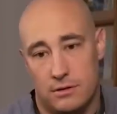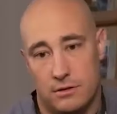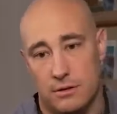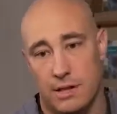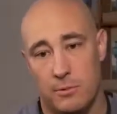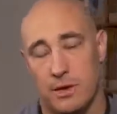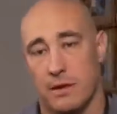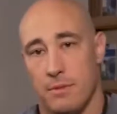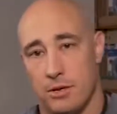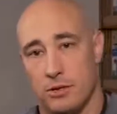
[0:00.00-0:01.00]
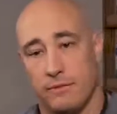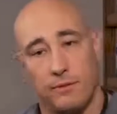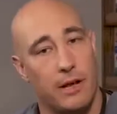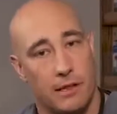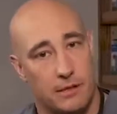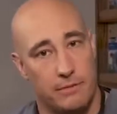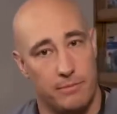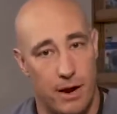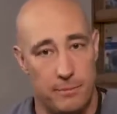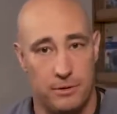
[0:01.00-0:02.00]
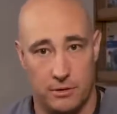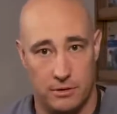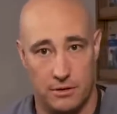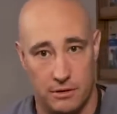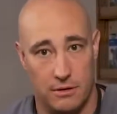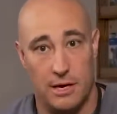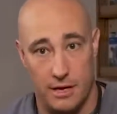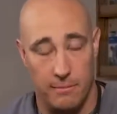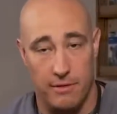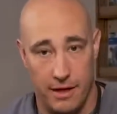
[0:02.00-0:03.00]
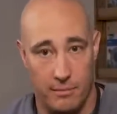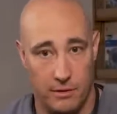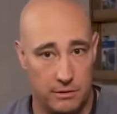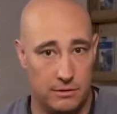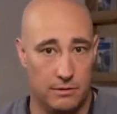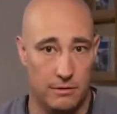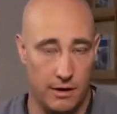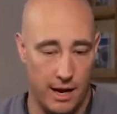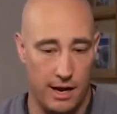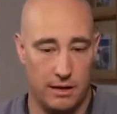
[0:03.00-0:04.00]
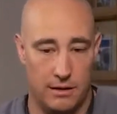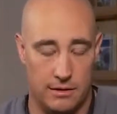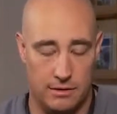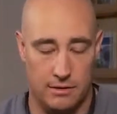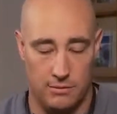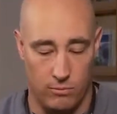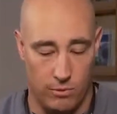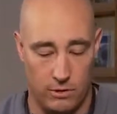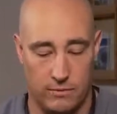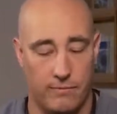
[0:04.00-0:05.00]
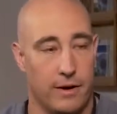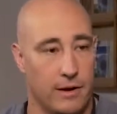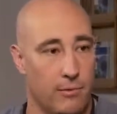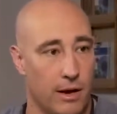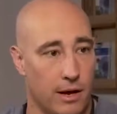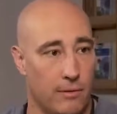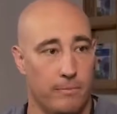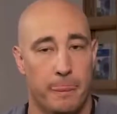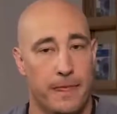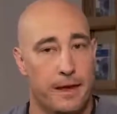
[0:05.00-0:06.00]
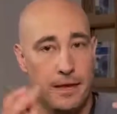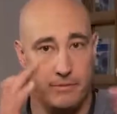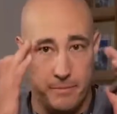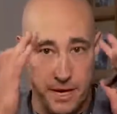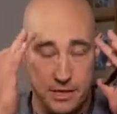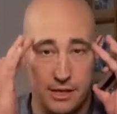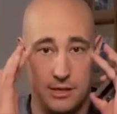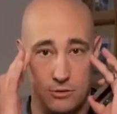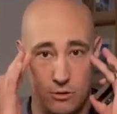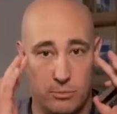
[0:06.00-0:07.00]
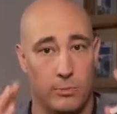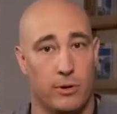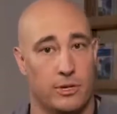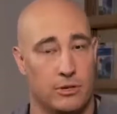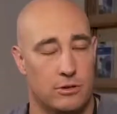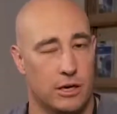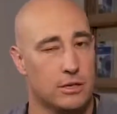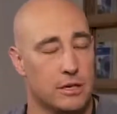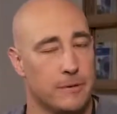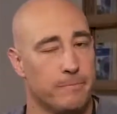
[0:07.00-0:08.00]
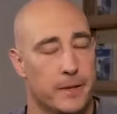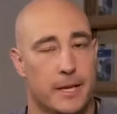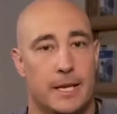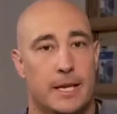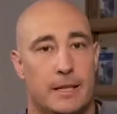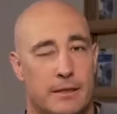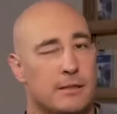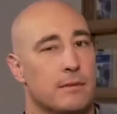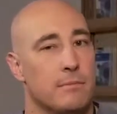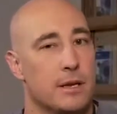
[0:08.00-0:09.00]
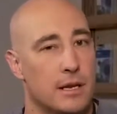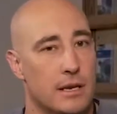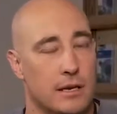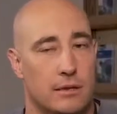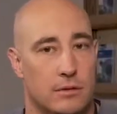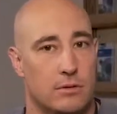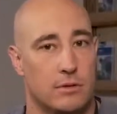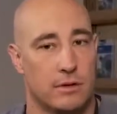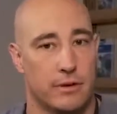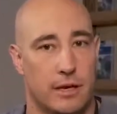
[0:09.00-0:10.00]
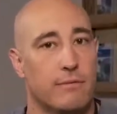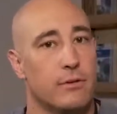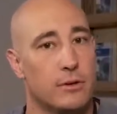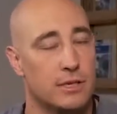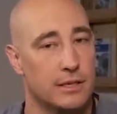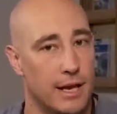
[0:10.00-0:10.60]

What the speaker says: so that we can measure for relative proptosis or enophthalmos, okay? This works very well if a patient has normal bony structure. This can be sort of a confusing